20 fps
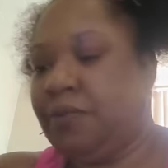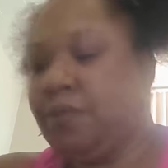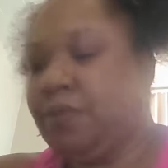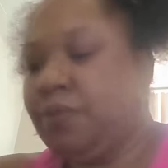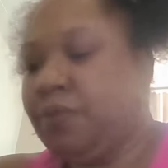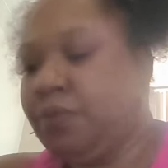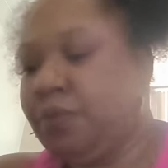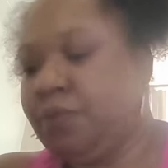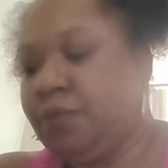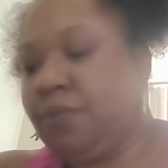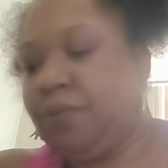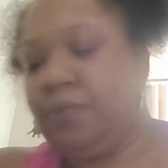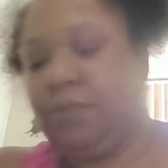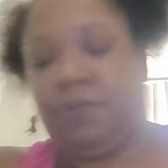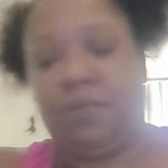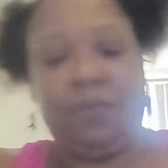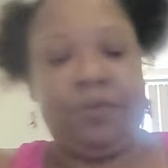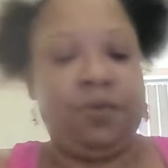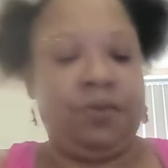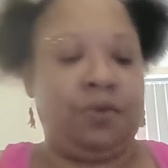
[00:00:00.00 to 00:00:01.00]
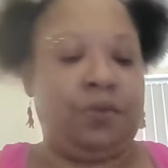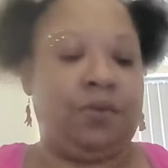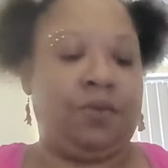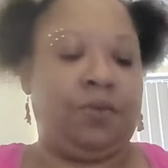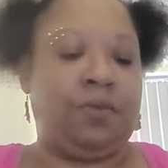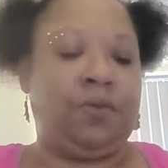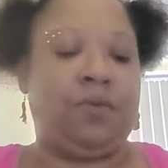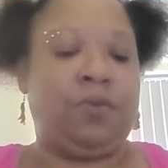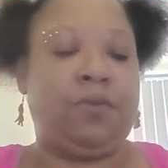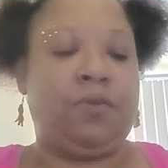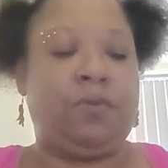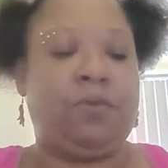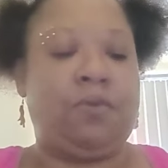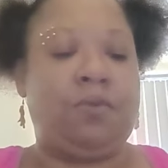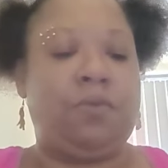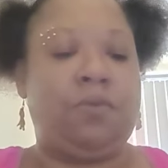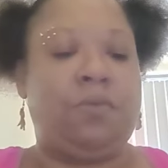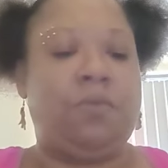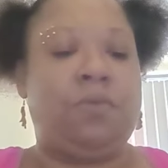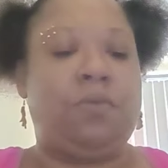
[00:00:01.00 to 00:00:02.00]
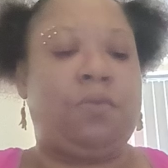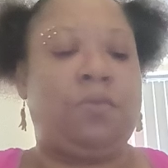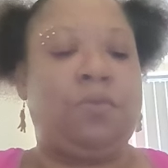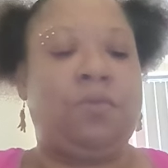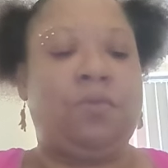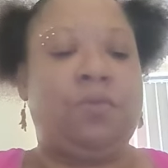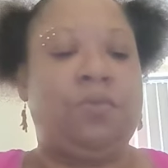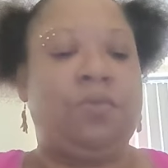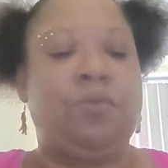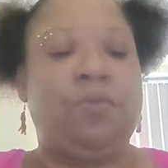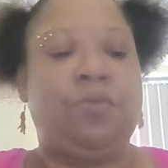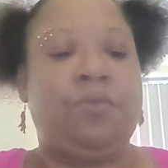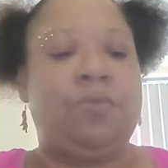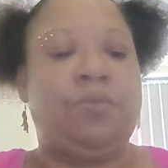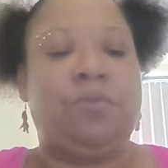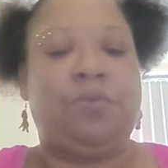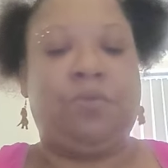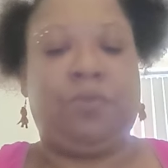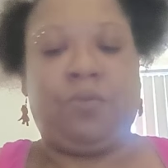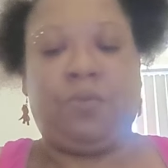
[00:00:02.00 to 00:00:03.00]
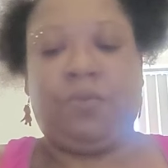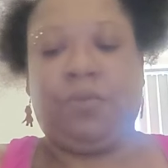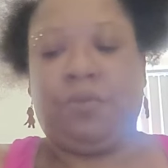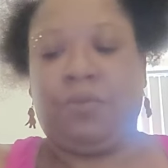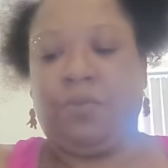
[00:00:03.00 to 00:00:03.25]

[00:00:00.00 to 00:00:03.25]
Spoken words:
(no one is talking)